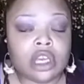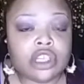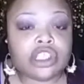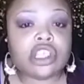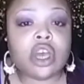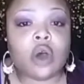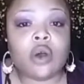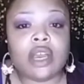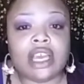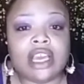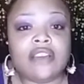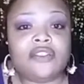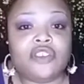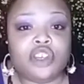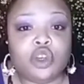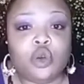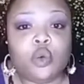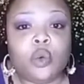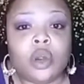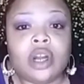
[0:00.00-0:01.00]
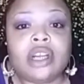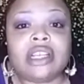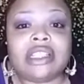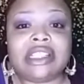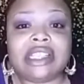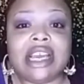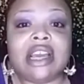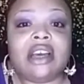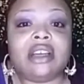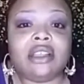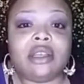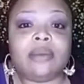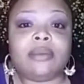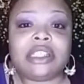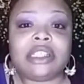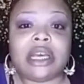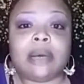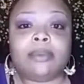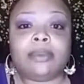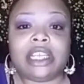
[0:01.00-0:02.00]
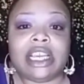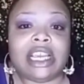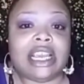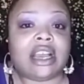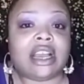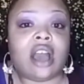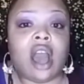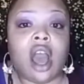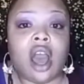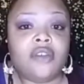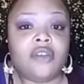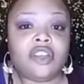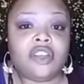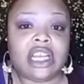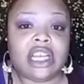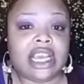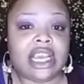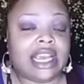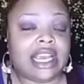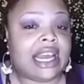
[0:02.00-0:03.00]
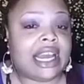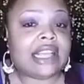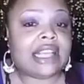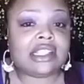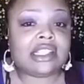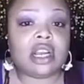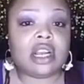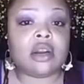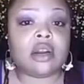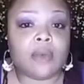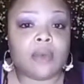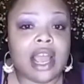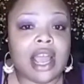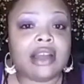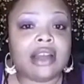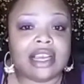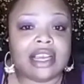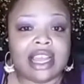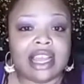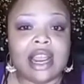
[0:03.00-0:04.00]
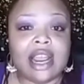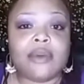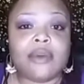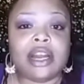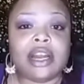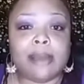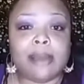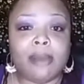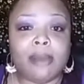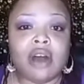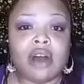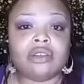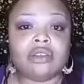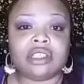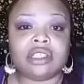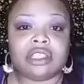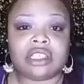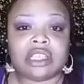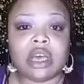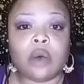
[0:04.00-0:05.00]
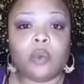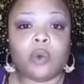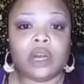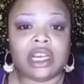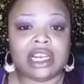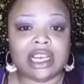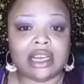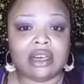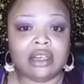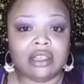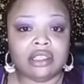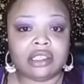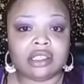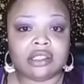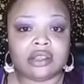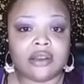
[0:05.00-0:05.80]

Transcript: So if you were to tell them something in confidence and they turn around and carry that bone to someone else,